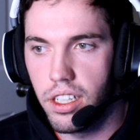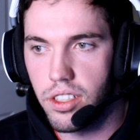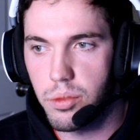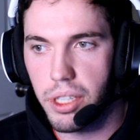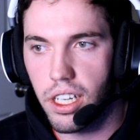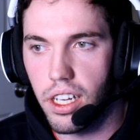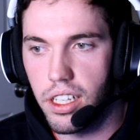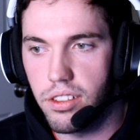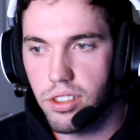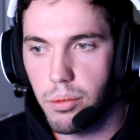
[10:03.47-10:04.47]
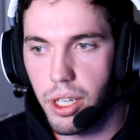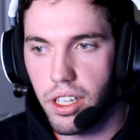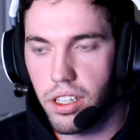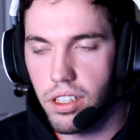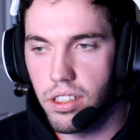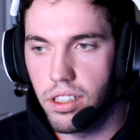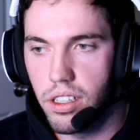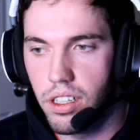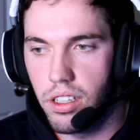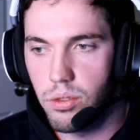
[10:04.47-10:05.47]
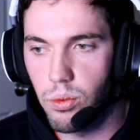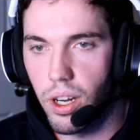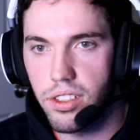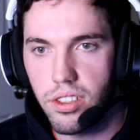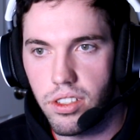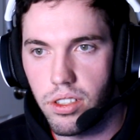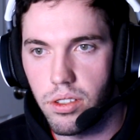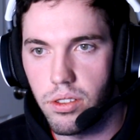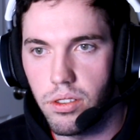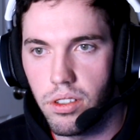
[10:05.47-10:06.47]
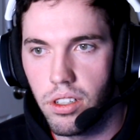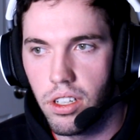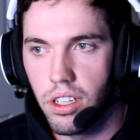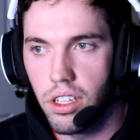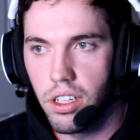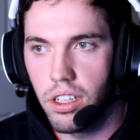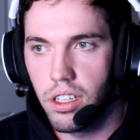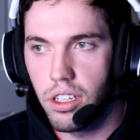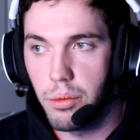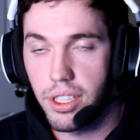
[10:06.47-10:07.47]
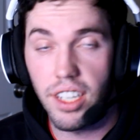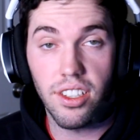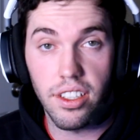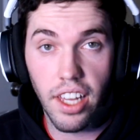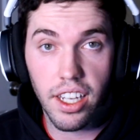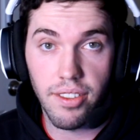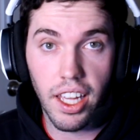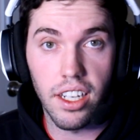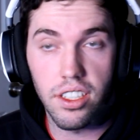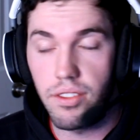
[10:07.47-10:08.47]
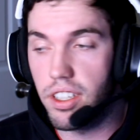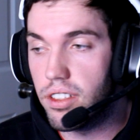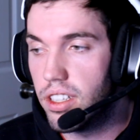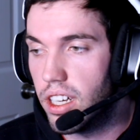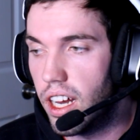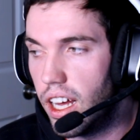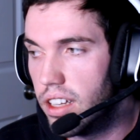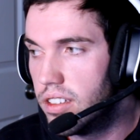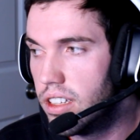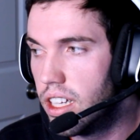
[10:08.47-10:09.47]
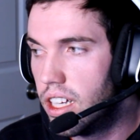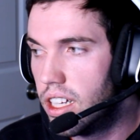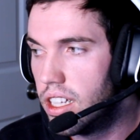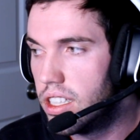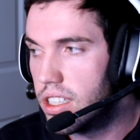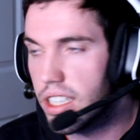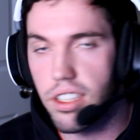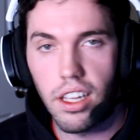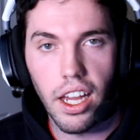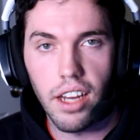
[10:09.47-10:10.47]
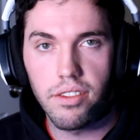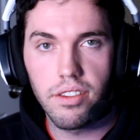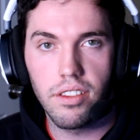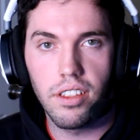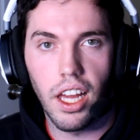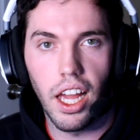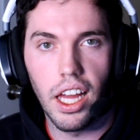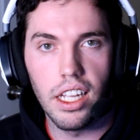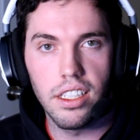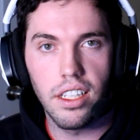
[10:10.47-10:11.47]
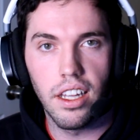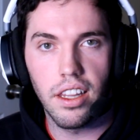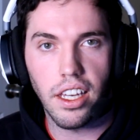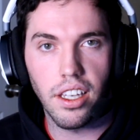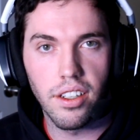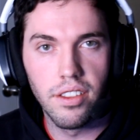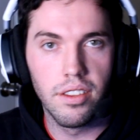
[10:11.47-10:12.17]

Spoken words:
just because somebody wants to potentially take advantage of you. That's all I have, and thank you.